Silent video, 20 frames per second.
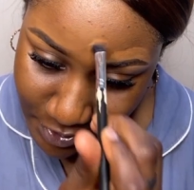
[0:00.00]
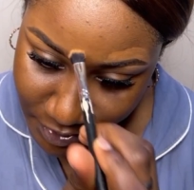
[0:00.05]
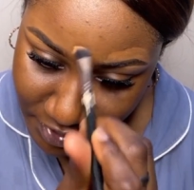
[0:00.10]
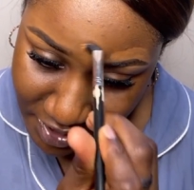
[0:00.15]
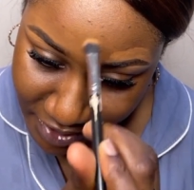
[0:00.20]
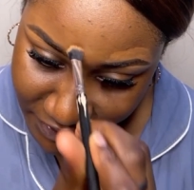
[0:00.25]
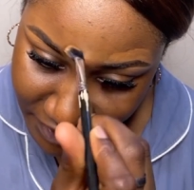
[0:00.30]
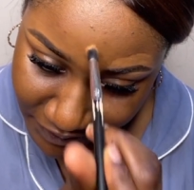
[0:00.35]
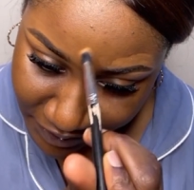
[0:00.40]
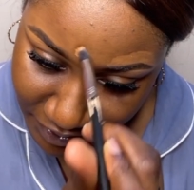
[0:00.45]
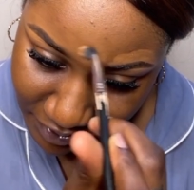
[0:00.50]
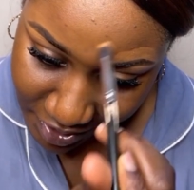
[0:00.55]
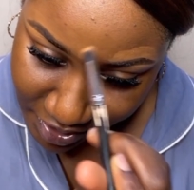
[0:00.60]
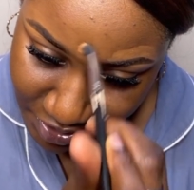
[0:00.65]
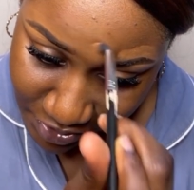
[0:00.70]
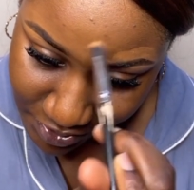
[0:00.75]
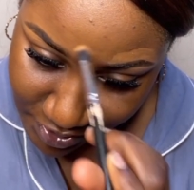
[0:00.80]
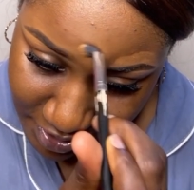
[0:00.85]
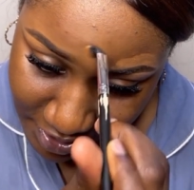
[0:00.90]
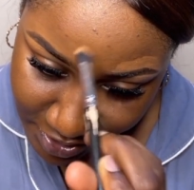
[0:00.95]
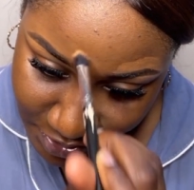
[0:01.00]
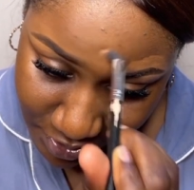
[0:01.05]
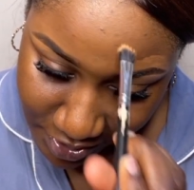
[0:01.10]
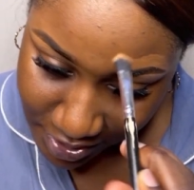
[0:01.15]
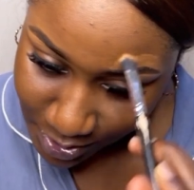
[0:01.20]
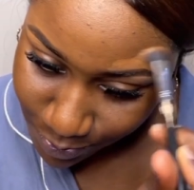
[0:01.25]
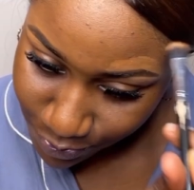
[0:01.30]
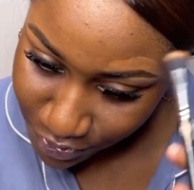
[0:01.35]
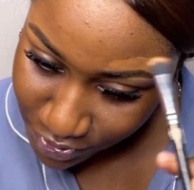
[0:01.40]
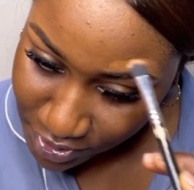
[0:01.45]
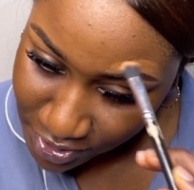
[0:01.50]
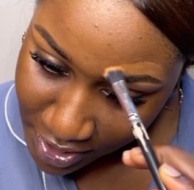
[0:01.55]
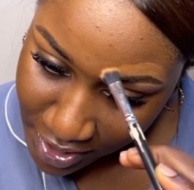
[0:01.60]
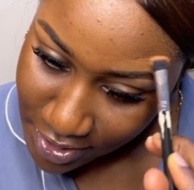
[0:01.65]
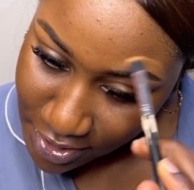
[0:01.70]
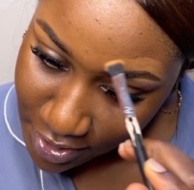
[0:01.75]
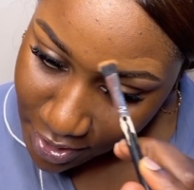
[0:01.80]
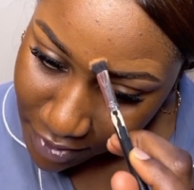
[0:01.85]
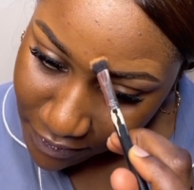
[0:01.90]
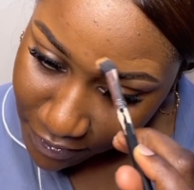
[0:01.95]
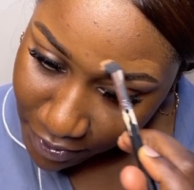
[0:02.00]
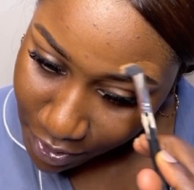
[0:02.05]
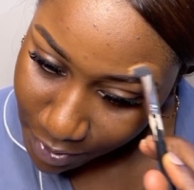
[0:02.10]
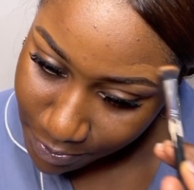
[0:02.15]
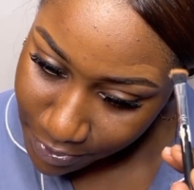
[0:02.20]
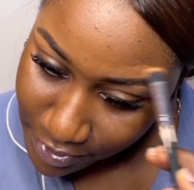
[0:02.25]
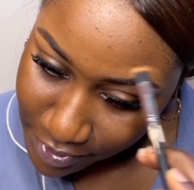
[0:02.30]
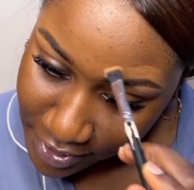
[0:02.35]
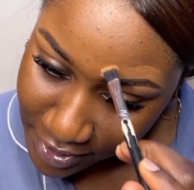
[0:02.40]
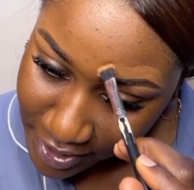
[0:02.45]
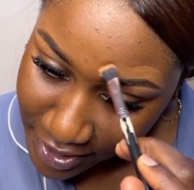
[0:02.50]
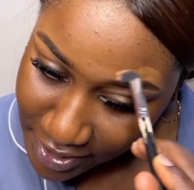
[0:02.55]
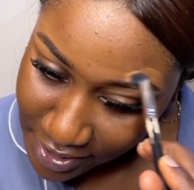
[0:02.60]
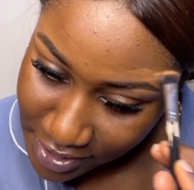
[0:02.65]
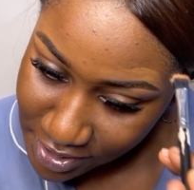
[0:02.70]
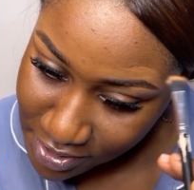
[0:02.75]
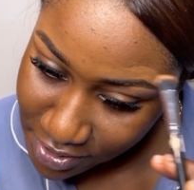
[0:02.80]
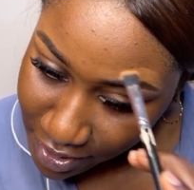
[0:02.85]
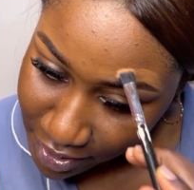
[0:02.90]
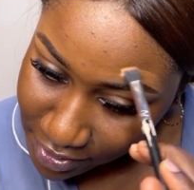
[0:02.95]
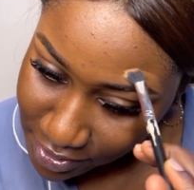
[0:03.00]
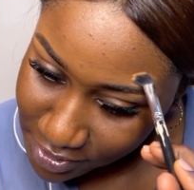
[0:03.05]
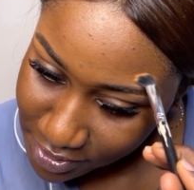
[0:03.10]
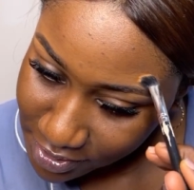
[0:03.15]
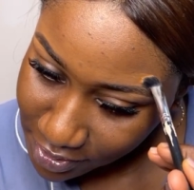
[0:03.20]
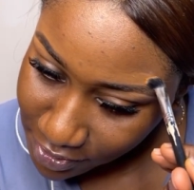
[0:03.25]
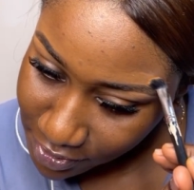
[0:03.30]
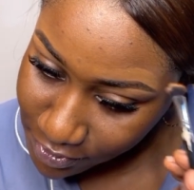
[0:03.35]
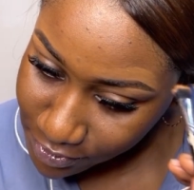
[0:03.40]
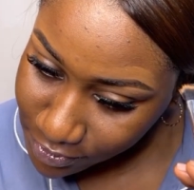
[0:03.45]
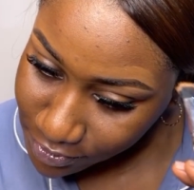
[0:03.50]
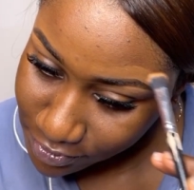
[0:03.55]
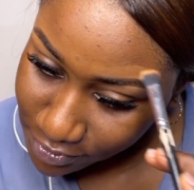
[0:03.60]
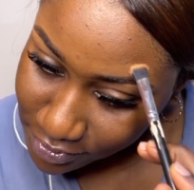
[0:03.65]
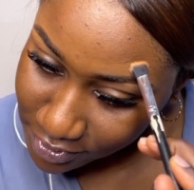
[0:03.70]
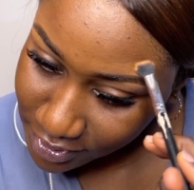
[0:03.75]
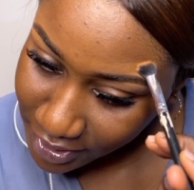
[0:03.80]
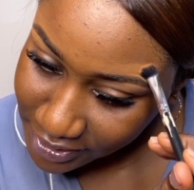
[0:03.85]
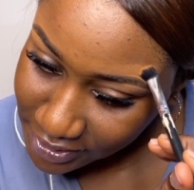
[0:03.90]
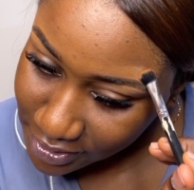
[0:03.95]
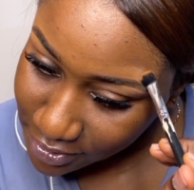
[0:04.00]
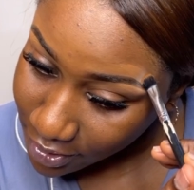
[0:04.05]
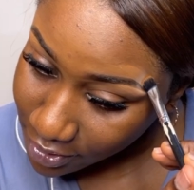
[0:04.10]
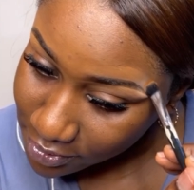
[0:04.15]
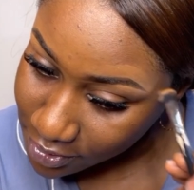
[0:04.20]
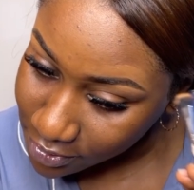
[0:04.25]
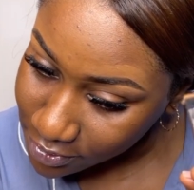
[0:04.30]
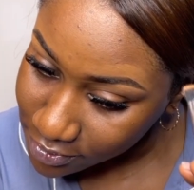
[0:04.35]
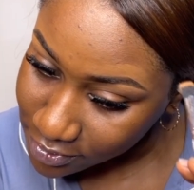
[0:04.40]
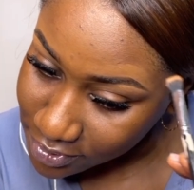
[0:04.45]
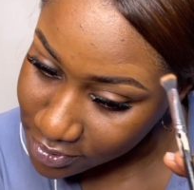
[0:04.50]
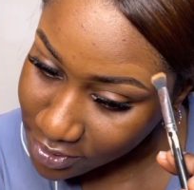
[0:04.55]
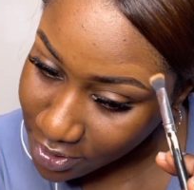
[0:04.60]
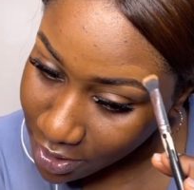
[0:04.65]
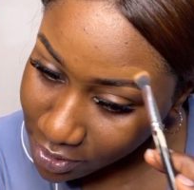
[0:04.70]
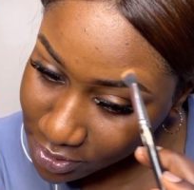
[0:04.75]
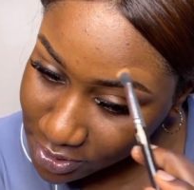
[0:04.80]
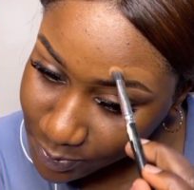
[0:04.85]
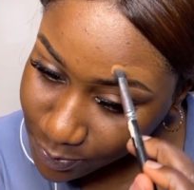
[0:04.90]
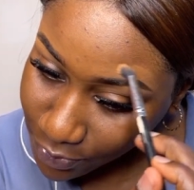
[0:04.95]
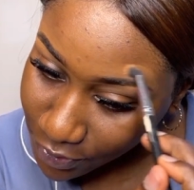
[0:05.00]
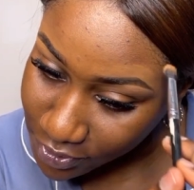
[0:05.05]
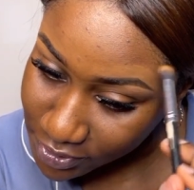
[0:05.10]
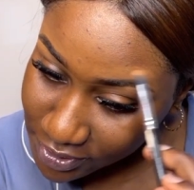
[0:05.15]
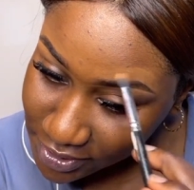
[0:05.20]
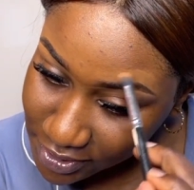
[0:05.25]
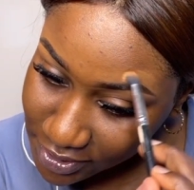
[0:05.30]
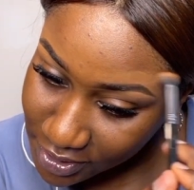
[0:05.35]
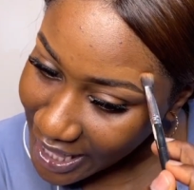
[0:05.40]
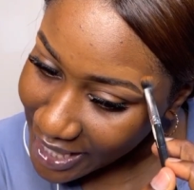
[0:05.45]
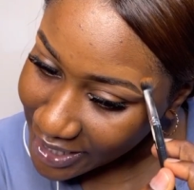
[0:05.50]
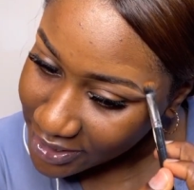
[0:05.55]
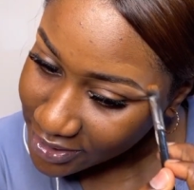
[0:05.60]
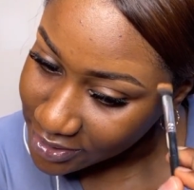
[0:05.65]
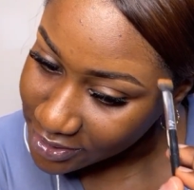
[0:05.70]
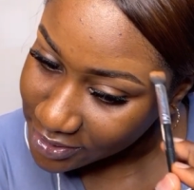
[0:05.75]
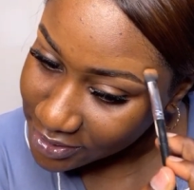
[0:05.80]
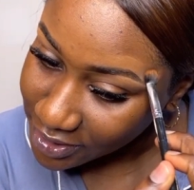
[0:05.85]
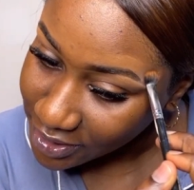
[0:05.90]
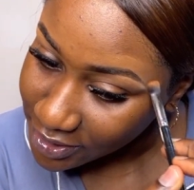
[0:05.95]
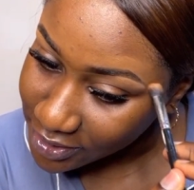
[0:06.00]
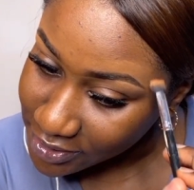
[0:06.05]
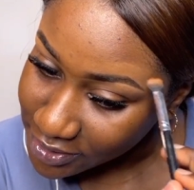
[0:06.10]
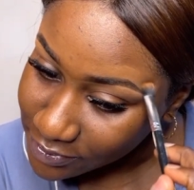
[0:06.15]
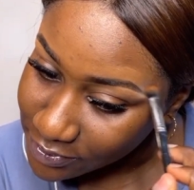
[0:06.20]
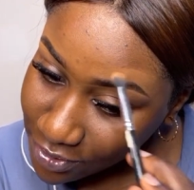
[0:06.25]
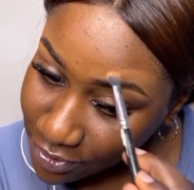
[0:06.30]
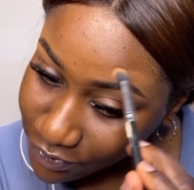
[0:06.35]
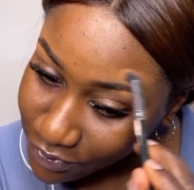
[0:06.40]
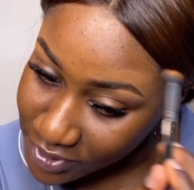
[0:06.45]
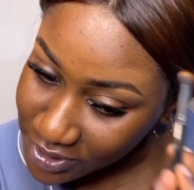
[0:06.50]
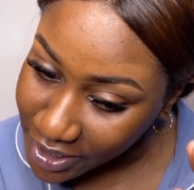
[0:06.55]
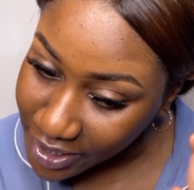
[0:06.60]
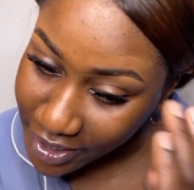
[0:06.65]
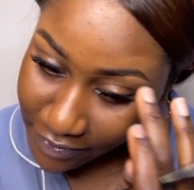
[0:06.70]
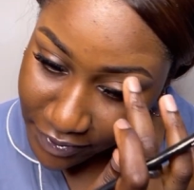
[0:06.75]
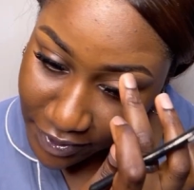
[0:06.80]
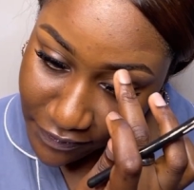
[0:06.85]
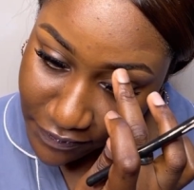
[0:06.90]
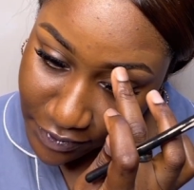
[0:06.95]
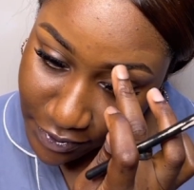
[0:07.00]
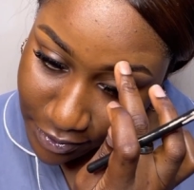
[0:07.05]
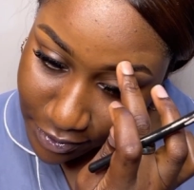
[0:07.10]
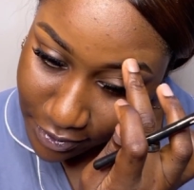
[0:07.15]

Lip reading: whatever foundation is on this brush to cover up any dark circles, dark spots, acne scars, of which I have a few.